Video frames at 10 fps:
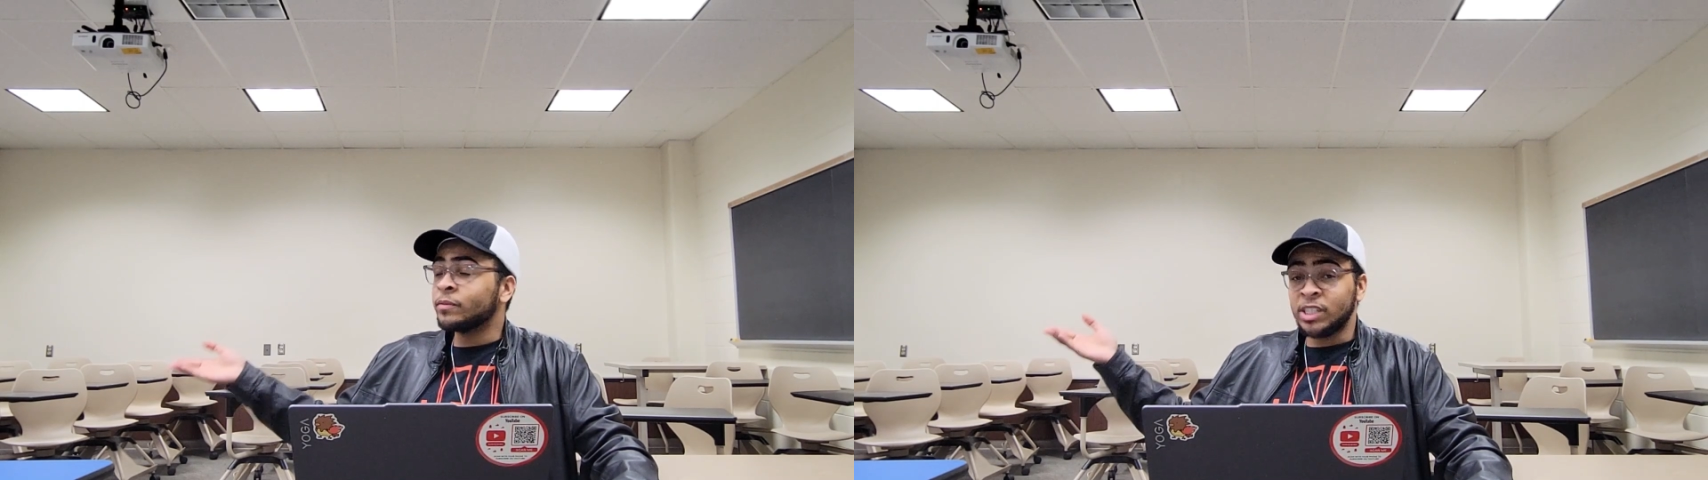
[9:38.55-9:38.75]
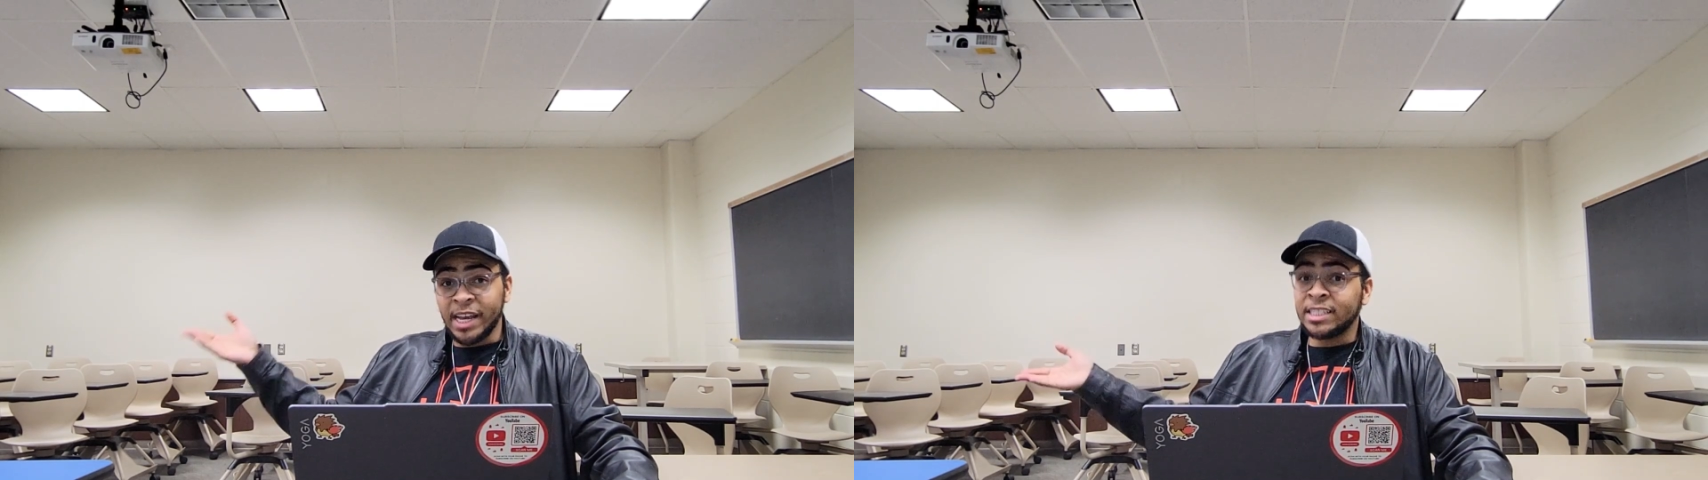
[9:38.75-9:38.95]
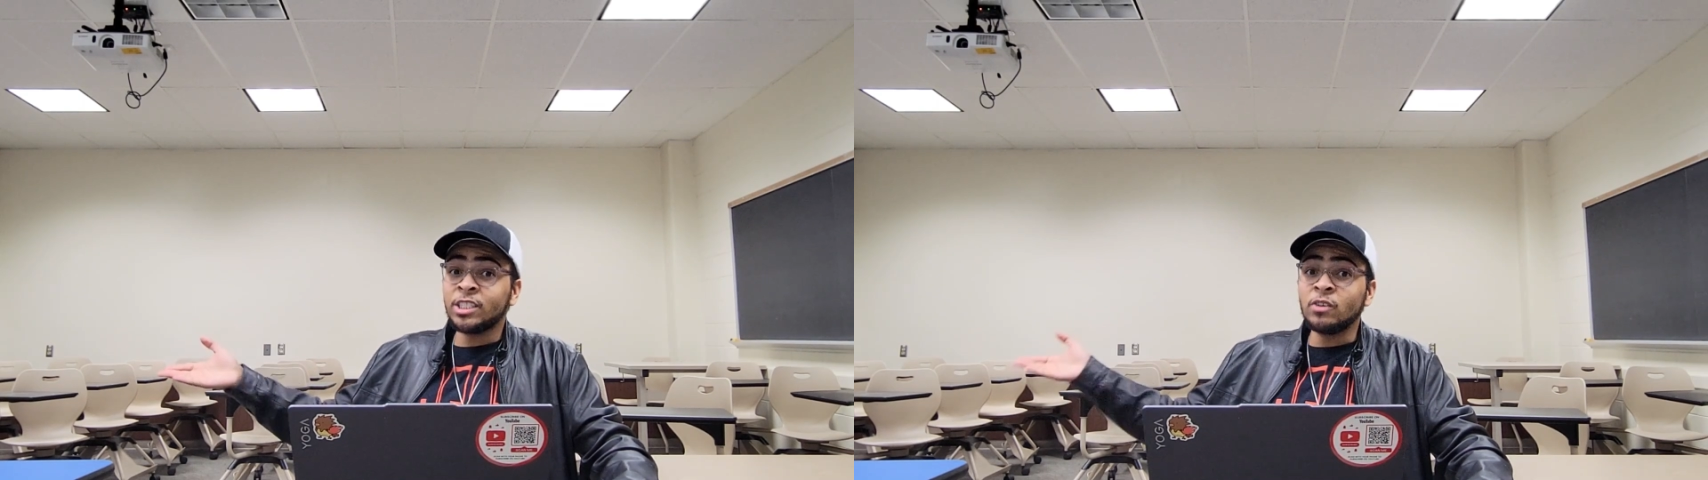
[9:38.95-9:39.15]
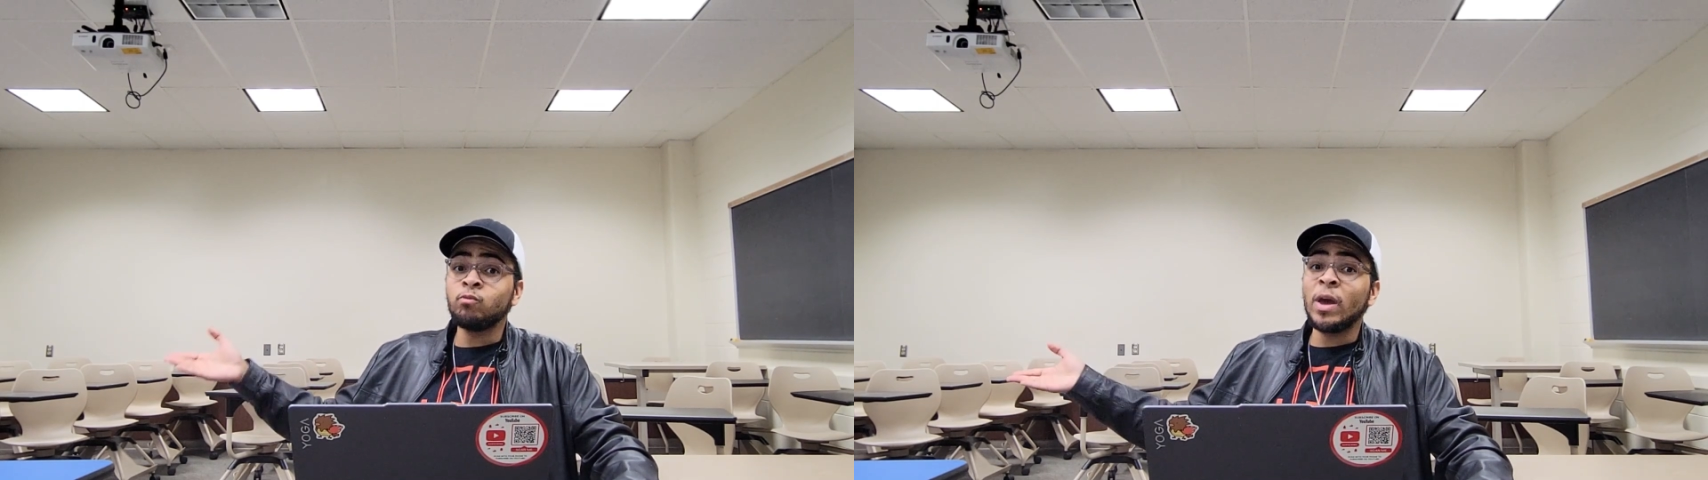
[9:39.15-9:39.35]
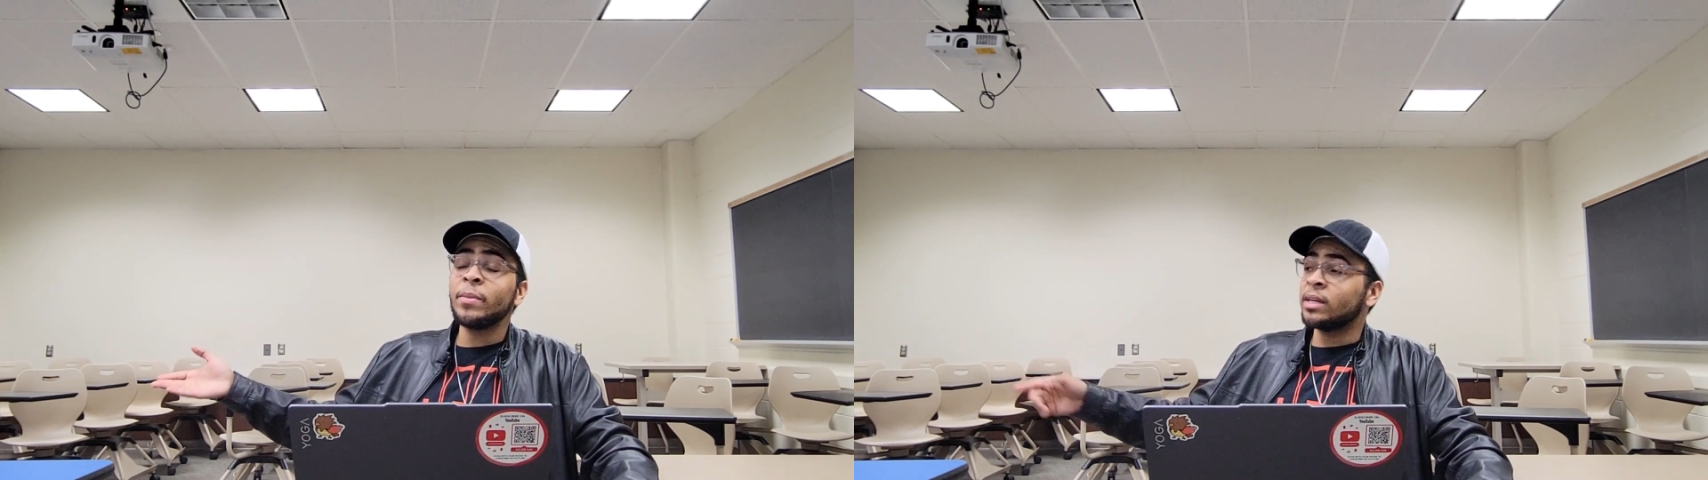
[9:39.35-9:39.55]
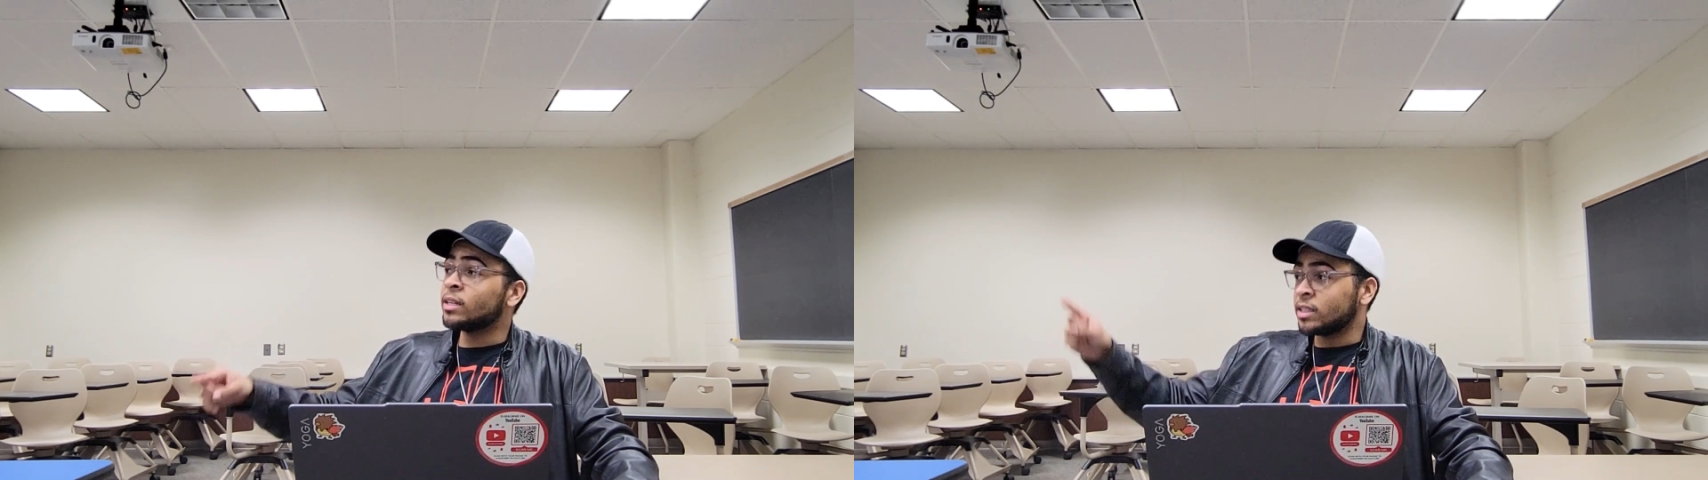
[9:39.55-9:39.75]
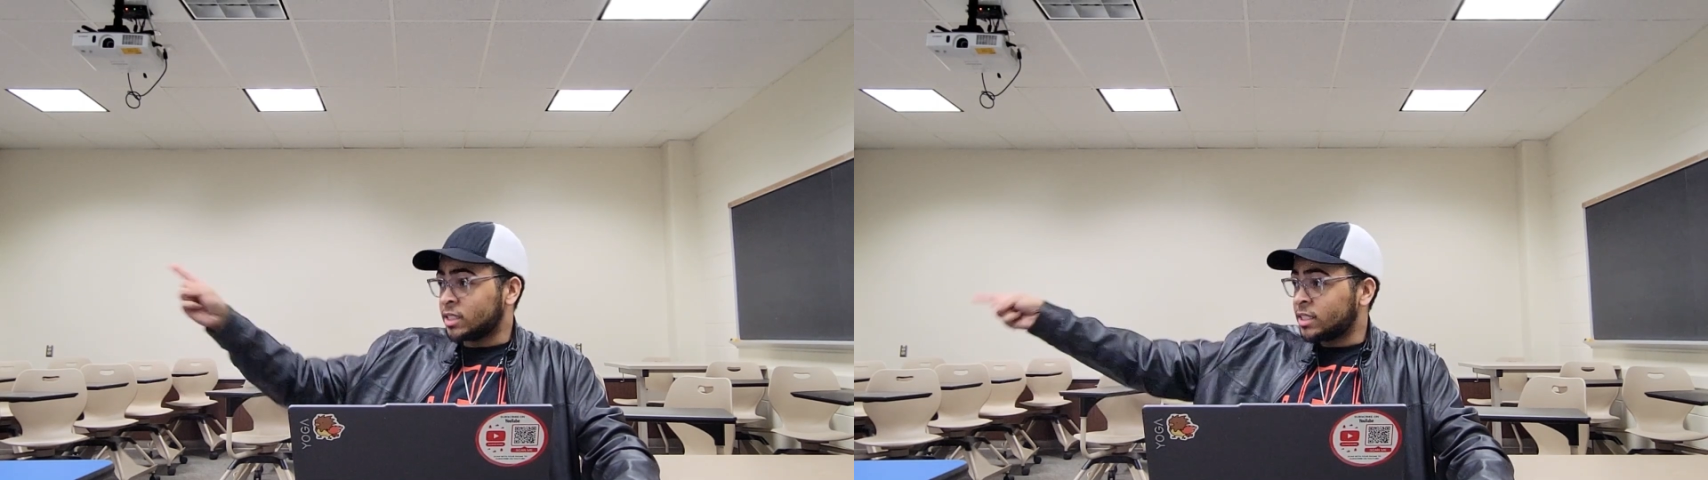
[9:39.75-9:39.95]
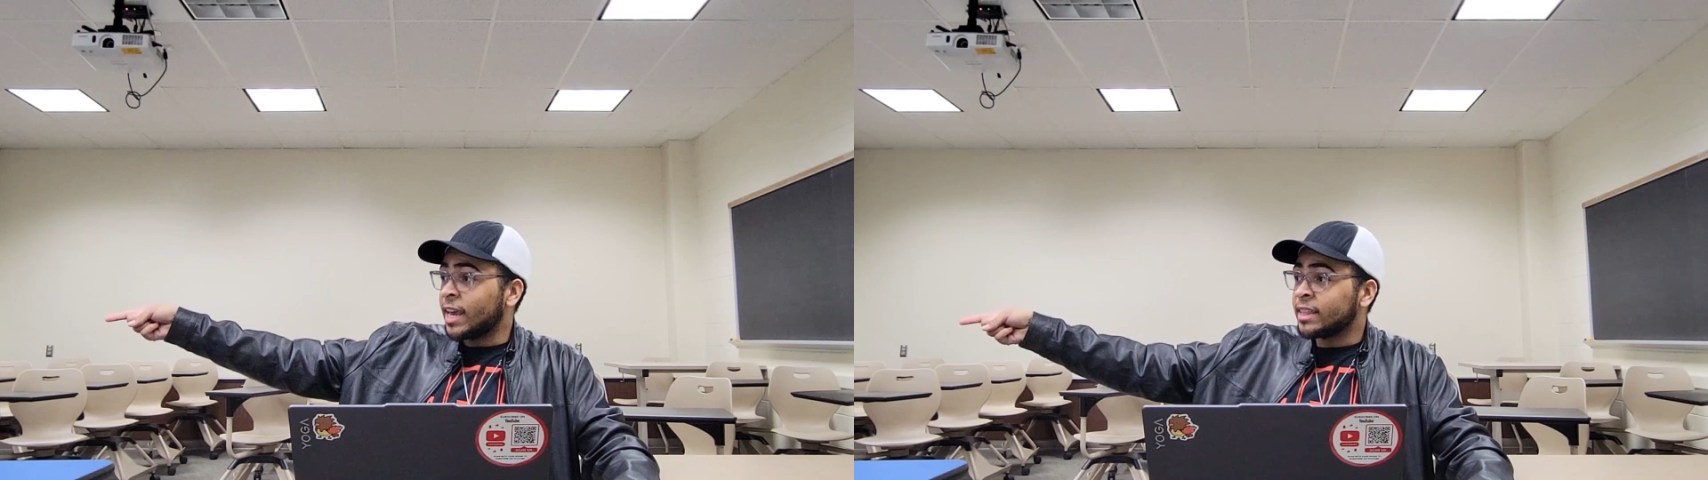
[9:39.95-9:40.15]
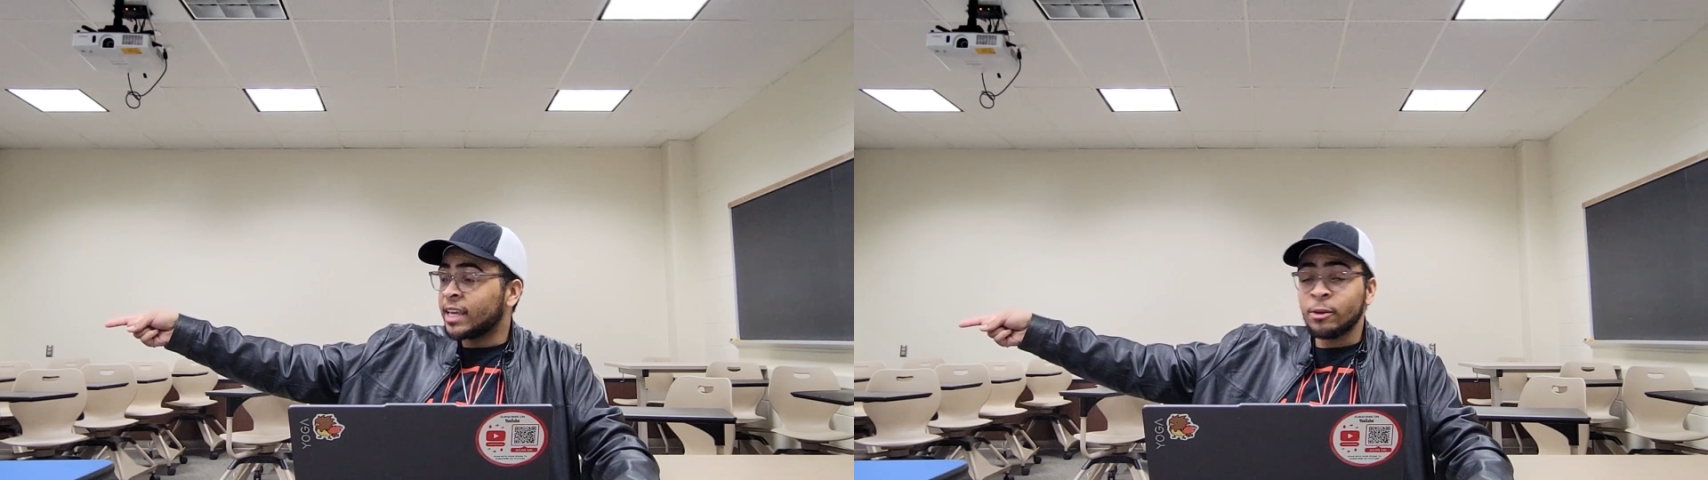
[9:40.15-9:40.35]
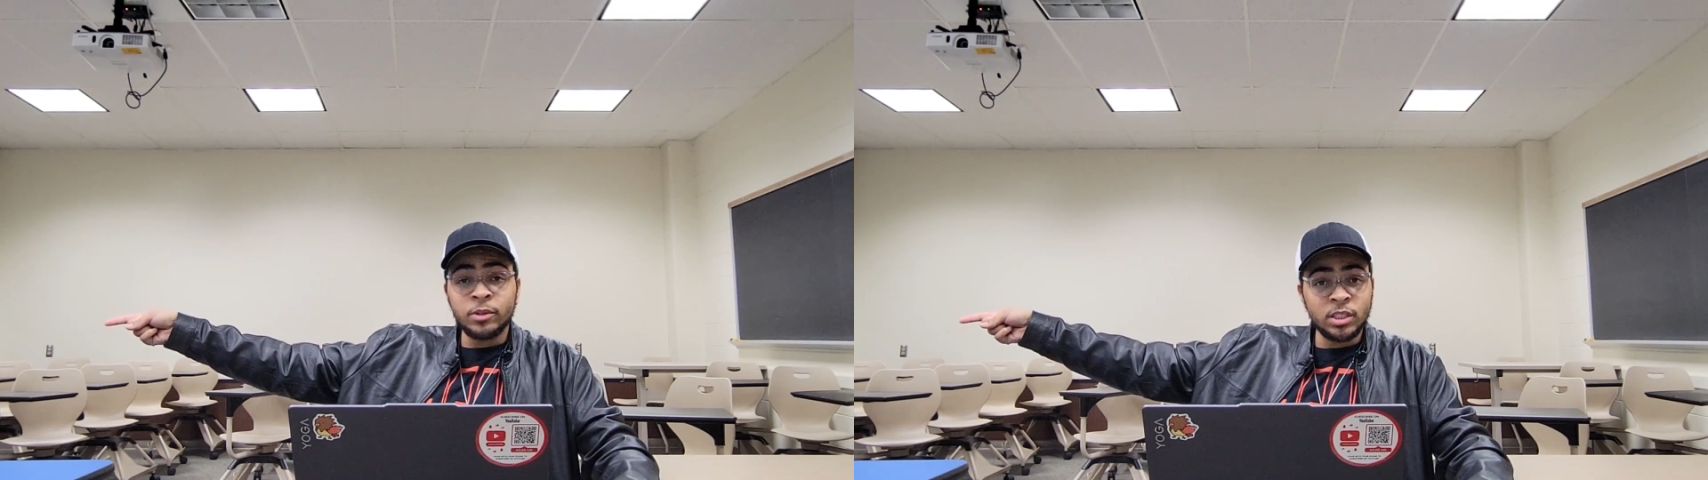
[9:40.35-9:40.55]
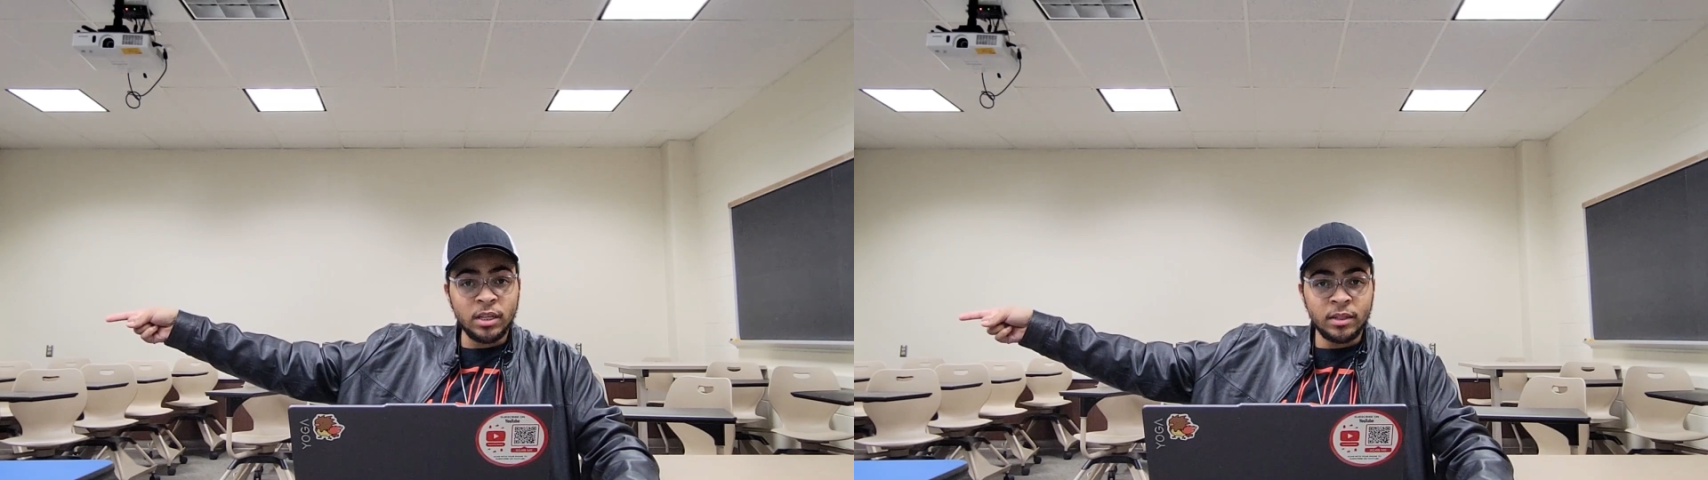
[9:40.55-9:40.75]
dozens of women saying that he was